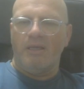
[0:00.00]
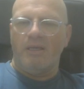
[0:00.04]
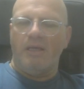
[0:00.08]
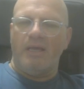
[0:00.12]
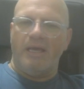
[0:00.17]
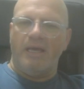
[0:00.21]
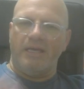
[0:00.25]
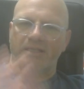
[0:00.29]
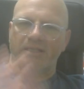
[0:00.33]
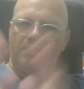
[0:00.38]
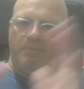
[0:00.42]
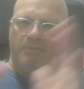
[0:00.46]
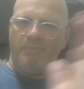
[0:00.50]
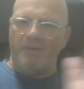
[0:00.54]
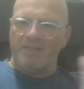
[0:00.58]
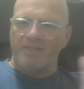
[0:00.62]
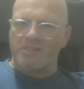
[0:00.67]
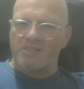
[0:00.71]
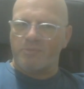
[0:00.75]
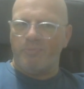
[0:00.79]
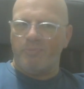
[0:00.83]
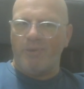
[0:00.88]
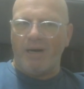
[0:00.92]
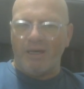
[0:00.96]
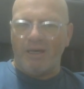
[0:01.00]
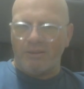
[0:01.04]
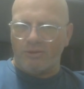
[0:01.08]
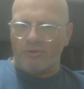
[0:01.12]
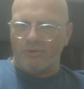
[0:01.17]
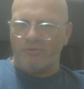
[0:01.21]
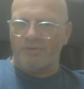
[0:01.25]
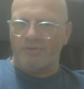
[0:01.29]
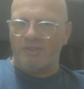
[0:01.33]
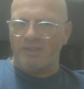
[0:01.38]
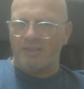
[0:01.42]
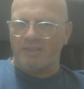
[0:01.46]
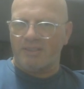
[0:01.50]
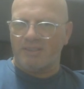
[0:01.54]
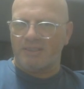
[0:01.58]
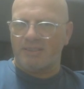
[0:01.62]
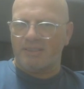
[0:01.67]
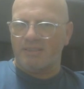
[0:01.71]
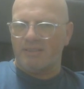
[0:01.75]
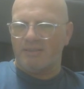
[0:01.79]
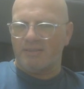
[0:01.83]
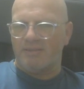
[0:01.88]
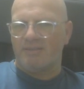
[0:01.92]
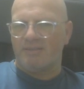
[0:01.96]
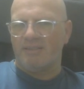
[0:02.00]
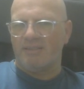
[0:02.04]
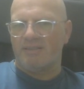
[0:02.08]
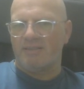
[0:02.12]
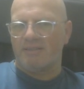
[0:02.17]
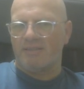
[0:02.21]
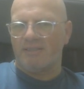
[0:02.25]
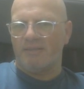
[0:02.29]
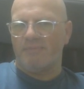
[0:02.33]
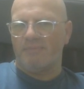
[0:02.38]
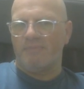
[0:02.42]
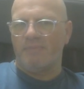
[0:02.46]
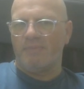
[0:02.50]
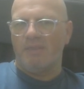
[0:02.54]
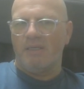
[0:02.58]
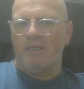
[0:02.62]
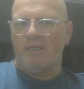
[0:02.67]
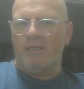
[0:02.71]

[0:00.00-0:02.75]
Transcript: and the best part of this system